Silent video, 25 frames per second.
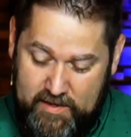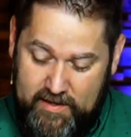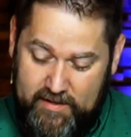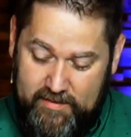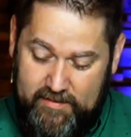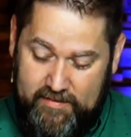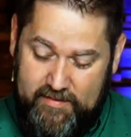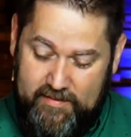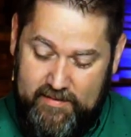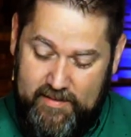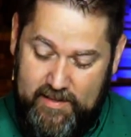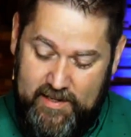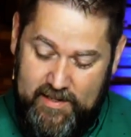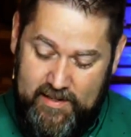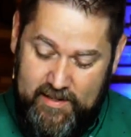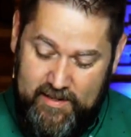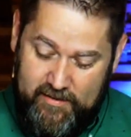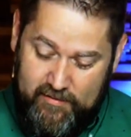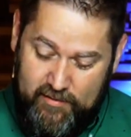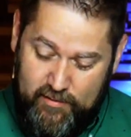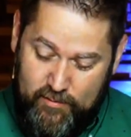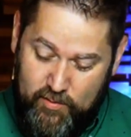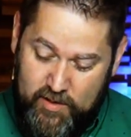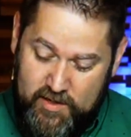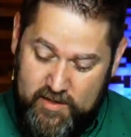this in
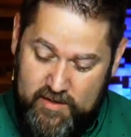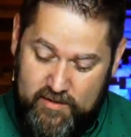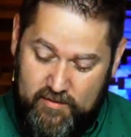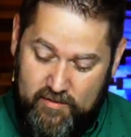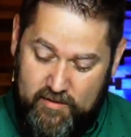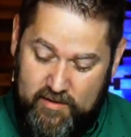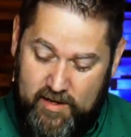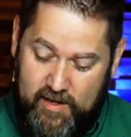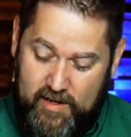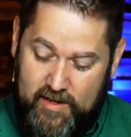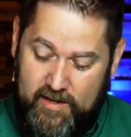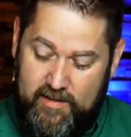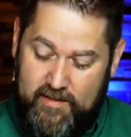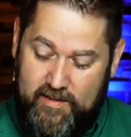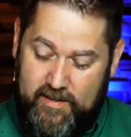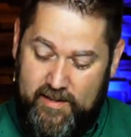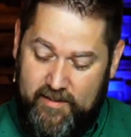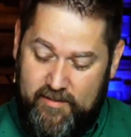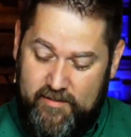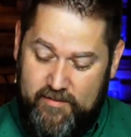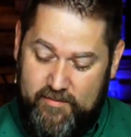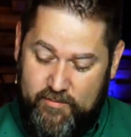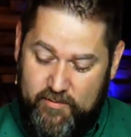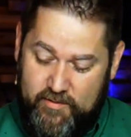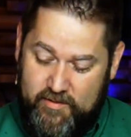its original
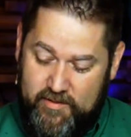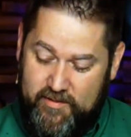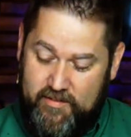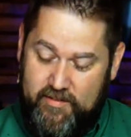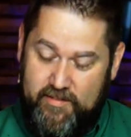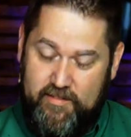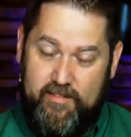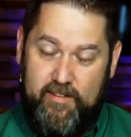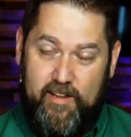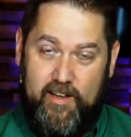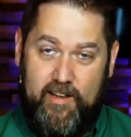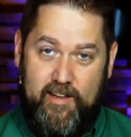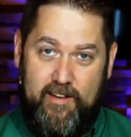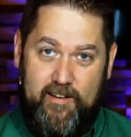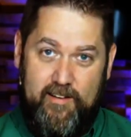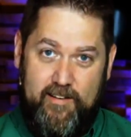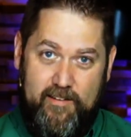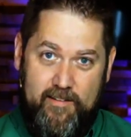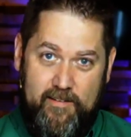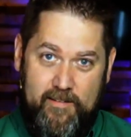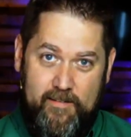context for just a second.